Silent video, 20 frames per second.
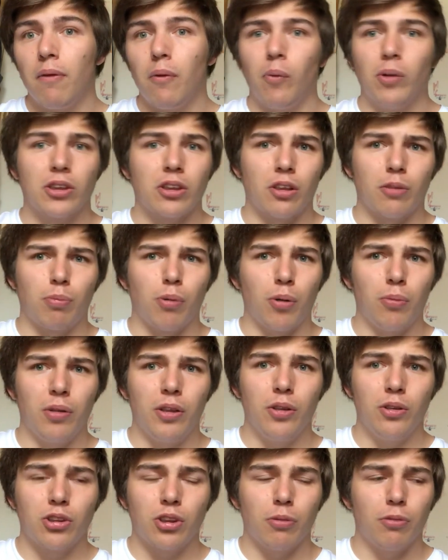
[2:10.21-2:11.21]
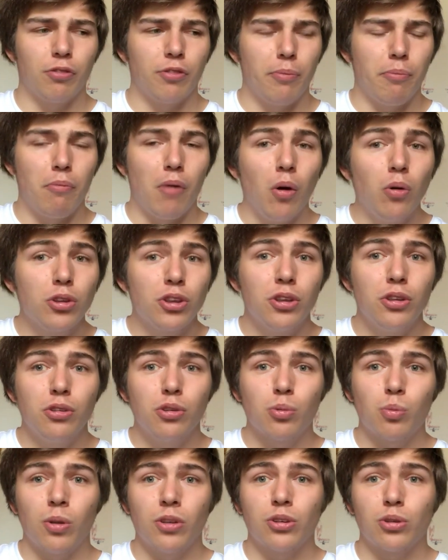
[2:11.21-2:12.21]
which are probably some of the most
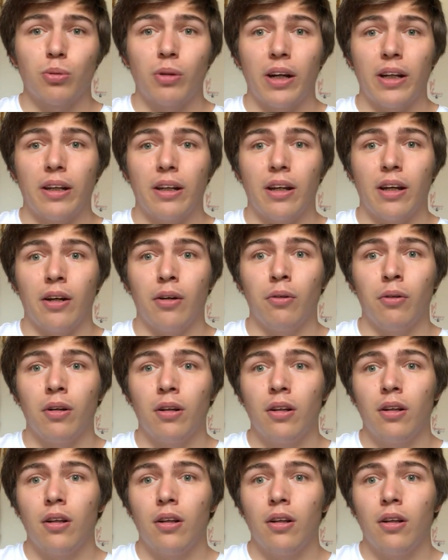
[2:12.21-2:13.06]
used ones right now